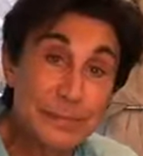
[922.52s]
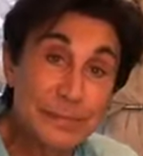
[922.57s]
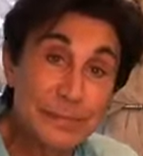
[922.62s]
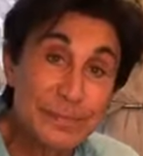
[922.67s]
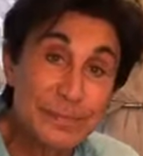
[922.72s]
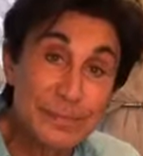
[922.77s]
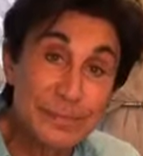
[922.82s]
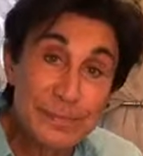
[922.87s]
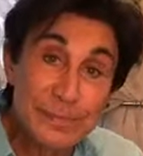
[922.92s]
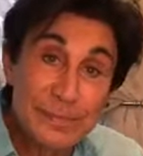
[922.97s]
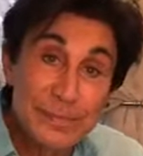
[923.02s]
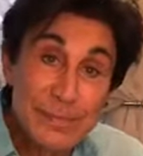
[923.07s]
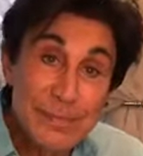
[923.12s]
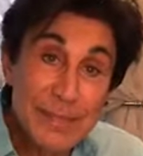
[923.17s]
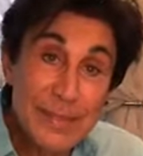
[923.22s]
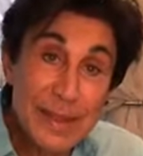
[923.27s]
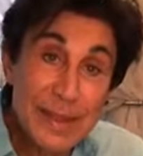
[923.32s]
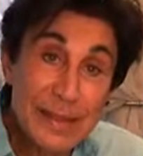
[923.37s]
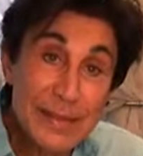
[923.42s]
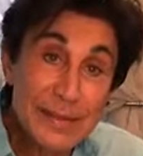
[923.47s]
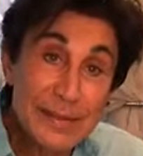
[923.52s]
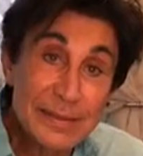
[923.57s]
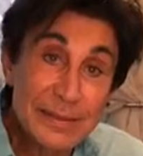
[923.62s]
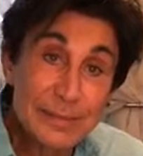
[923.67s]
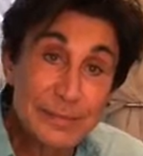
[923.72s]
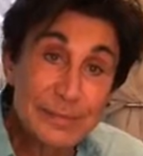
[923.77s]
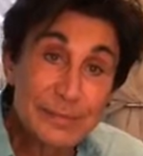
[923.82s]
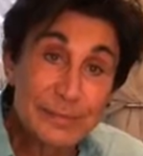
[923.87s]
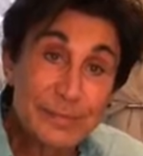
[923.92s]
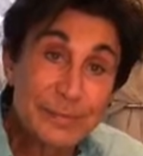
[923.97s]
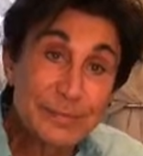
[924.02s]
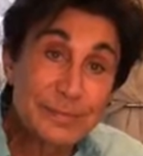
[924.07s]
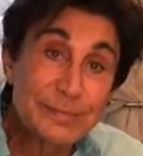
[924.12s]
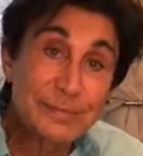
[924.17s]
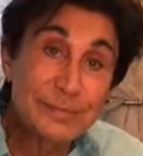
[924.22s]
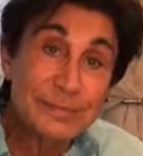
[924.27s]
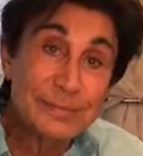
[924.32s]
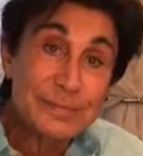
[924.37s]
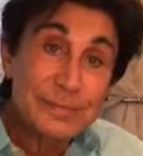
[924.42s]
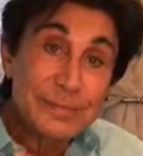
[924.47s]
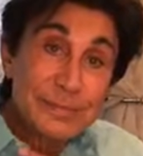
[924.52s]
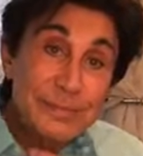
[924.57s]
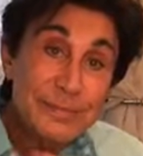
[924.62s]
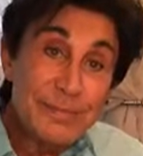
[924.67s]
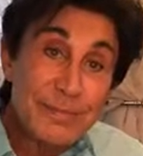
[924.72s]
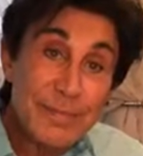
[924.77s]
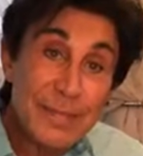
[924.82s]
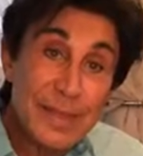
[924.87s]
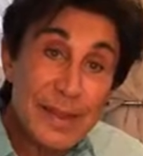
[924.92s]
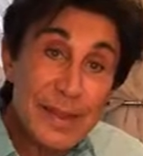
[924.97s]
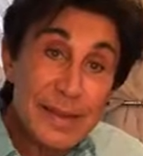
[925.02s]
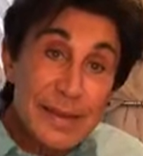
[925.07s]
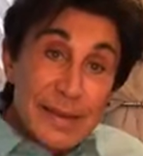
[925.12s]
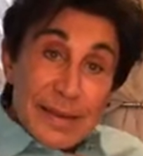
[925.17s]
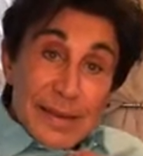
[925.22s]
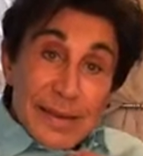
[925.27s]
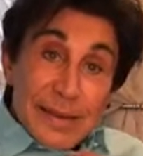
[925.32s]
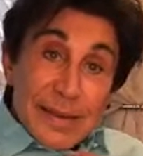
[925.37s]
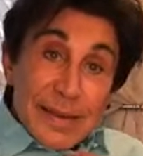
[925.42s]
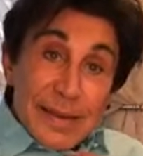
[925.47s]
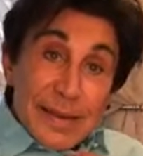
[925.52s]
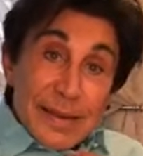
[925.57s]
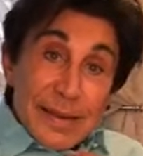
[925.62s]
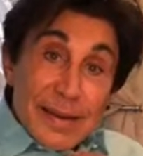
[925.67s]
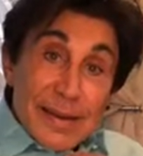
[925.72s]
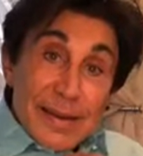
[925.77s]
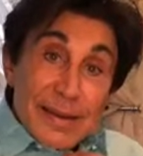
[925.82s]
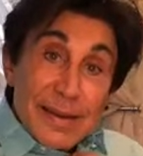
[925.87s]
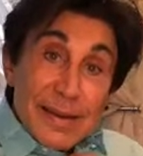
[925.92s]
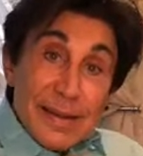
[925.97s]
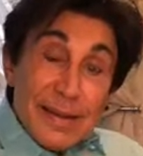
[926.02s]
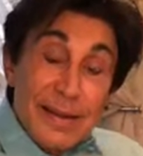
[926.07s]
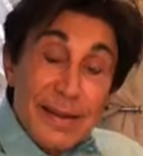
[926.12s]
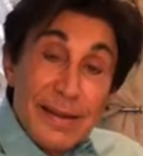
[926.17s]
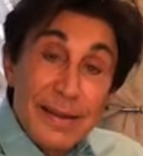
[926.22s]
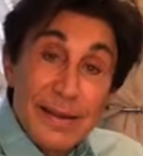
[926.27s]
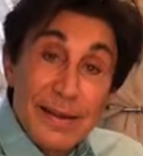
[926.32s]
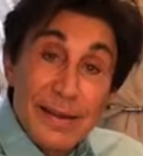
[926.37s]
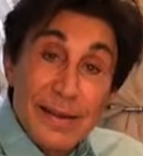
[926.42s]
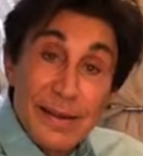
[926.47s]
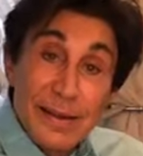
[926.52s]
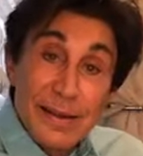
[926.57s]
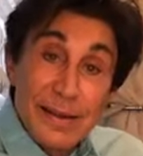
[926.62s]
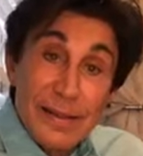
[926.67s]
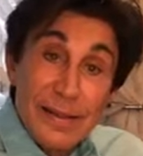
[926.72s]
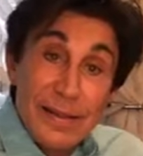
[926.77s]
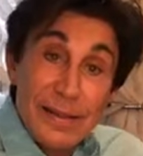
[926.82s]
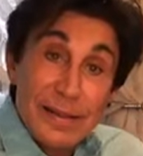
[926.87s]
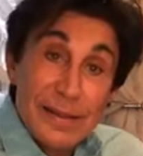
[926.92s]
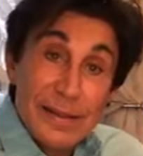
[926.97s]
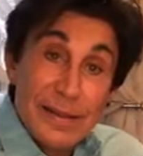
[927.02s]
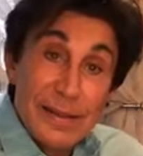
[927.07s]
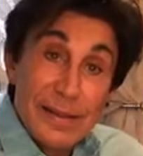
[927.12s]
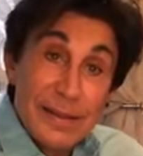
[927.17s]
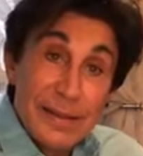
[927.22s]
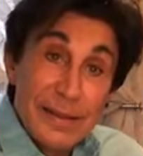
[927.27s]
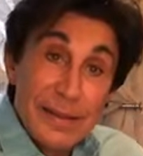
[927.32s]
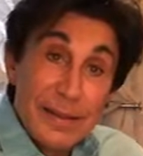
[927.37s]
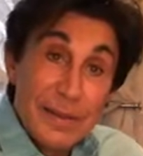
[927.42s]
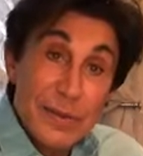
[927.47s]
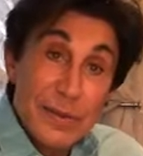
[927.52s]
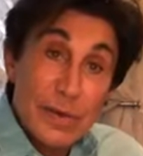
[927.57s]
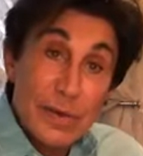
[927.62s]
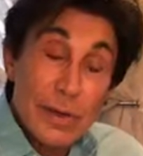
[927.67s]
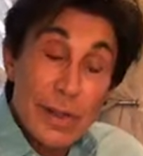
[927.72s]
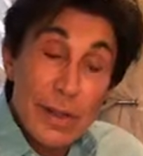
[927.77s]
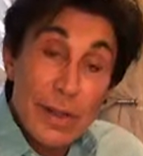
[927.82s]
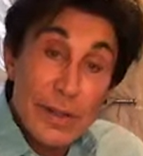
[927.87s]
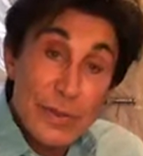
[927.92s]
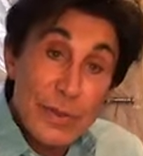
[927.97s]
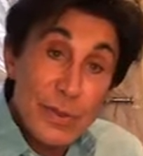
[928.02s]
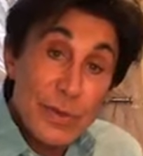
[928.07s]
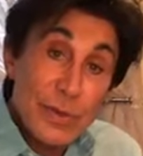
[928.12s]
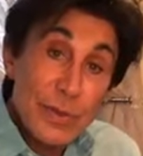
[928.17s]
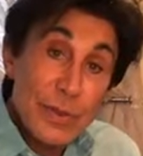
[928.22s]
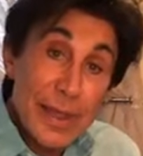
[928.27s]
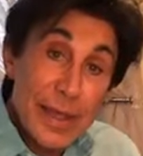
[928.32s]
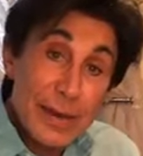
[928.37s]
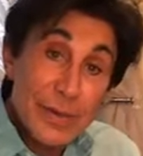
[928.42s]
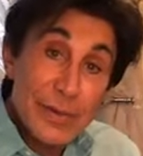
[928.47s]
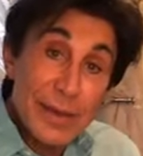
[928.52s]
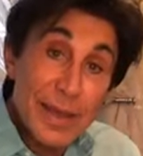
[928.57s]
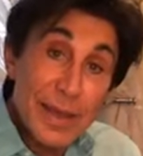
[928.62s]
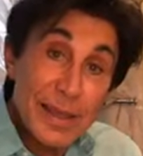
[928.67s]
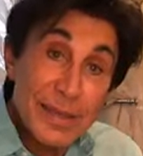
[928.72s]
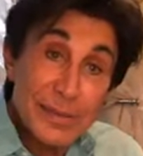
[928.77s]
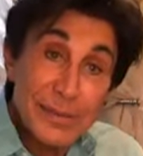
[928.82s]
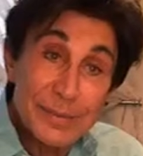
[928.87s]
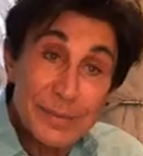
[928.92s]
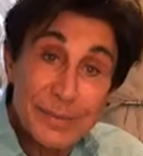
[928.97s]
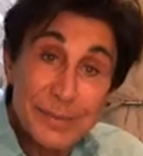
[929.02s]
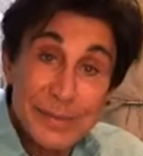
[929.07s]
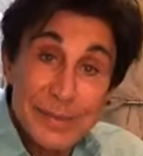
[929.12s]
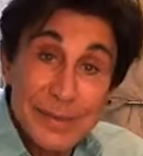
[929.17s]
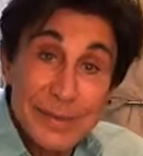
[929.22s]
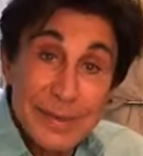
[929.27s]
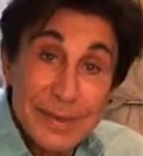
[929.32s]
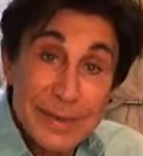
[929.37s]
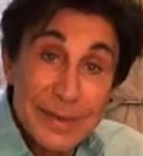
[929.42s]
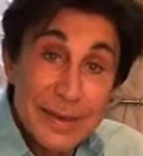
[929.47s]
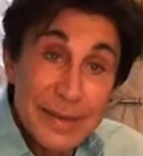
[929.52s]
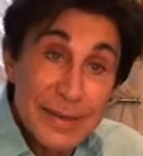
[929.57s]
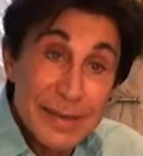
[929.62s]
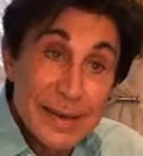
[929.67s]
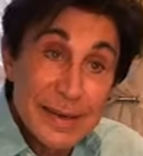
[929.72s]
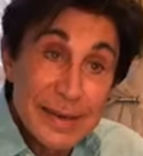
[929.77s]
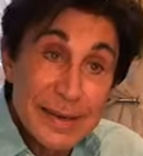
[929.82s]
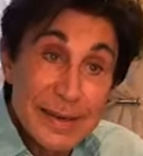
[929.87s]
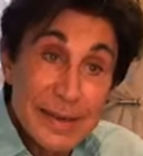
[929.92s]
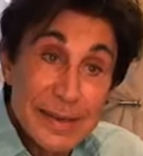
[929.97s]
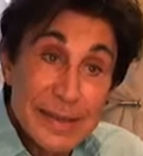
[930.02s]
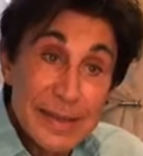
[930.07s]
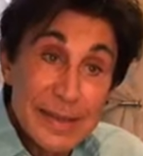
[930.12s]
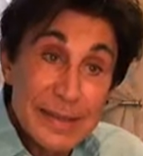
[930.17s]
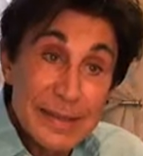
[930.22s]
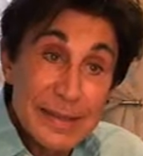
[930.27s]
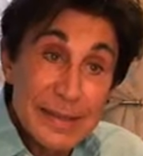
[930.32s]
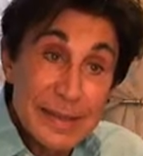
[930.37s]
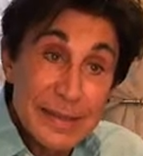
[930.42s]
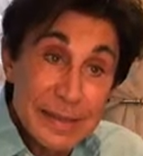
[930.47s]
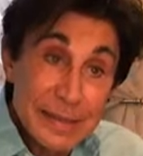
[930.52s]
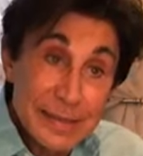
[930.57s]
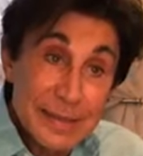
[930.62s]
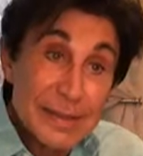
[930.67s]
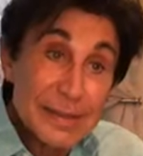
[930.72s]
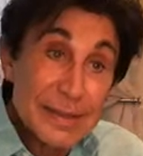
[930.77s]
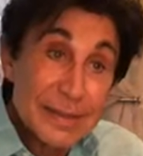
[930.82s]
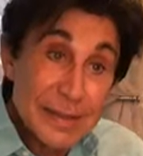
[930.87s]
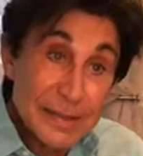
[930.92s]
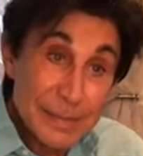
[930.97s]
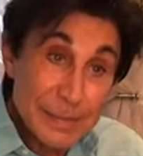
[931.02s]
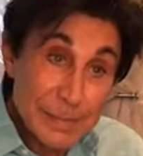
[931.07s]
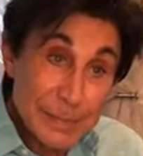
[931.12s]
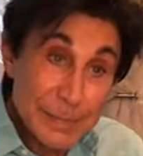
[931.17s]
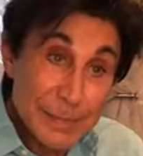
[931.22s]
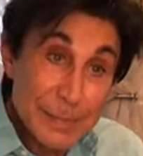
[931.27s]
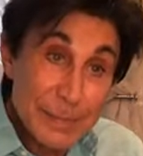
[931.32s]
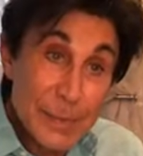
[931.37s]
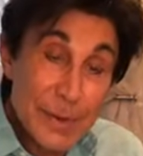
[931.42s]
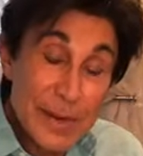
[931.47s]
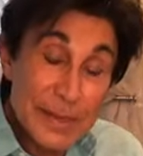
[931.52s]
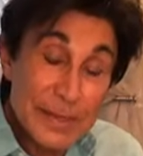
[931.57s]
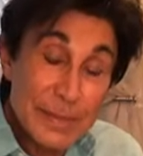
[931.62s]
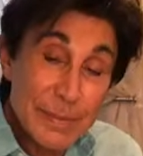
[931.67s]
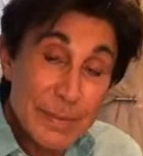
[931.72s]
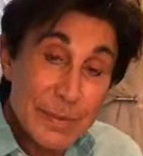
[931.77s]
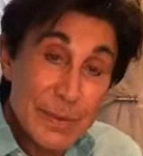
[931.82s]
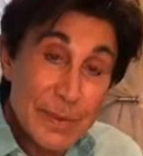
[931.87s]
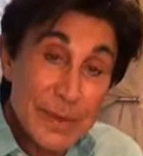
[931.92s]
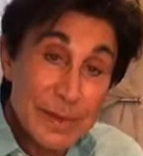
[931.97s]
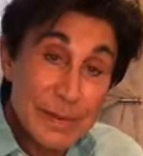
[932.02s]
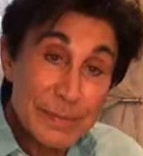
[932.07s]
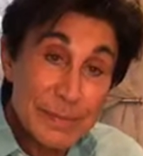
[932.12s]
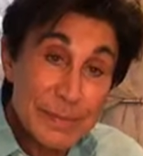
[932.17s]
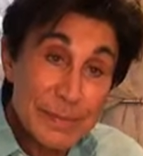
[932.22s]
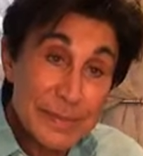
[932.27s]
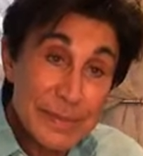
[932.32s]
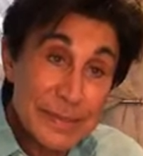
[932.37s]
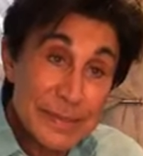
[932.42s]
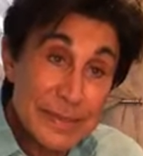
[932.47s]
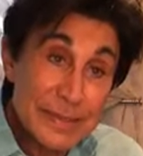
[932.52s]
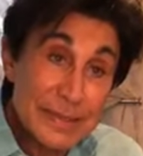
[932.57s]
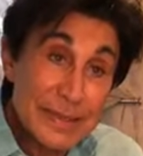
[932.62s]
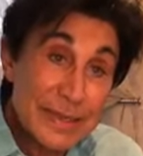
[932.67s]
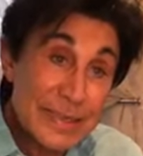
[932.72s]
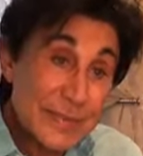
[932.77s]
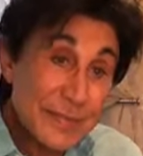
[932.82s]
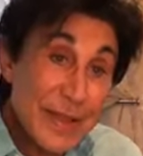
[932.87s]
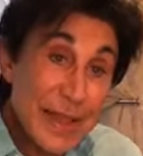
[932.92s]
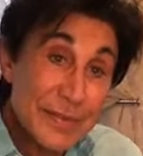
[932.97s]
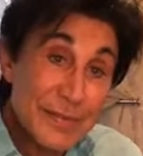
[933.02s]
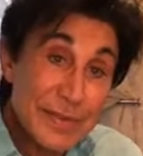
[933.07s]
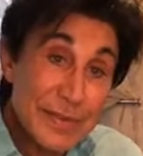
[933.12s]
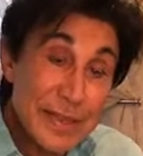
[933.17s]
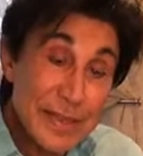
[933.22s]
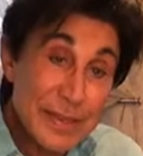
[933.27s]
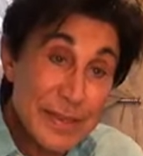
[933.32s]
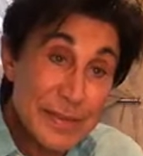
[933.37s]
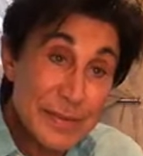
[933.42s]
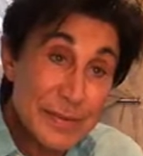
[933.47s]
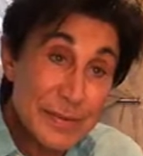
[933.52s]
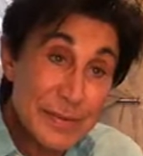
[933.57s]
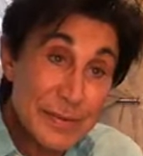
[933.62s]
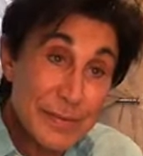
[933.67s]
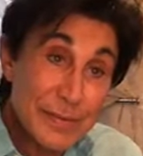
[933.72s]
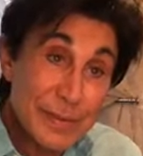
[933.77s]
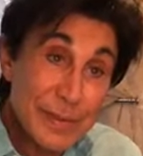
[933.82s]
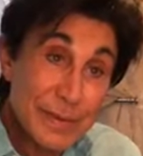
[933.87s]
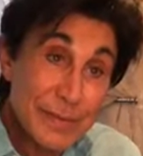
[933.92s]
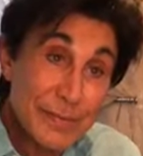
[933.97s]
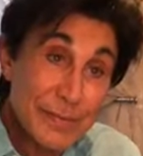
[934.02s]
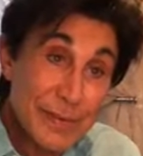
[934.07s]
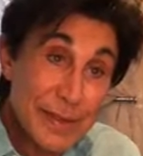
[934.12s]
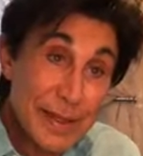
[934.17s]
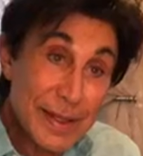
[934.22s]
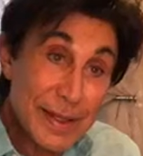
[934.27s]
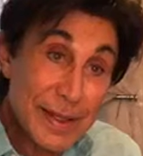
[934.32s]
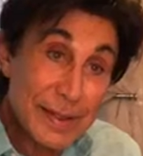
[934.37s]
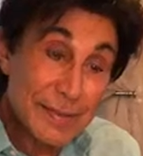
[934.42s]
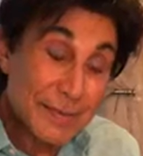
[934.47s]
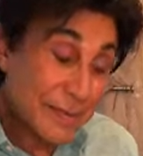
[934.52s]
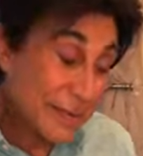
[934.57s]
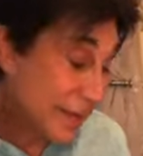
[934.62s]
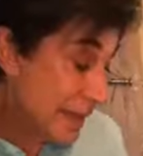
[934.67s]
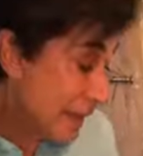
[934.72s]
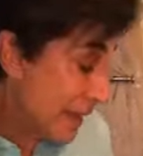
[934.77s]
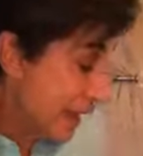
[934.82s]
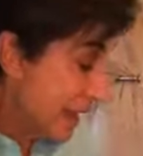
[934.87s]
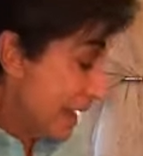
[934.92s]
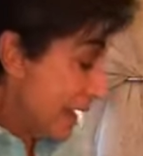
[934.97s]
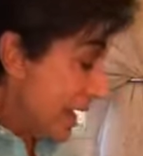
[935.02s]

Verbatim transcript: you should put your address for your birthday card. So that's what. Sure, I'll let you do that. Okay. P.O. Box 6060, Branson, Missouri. 65615.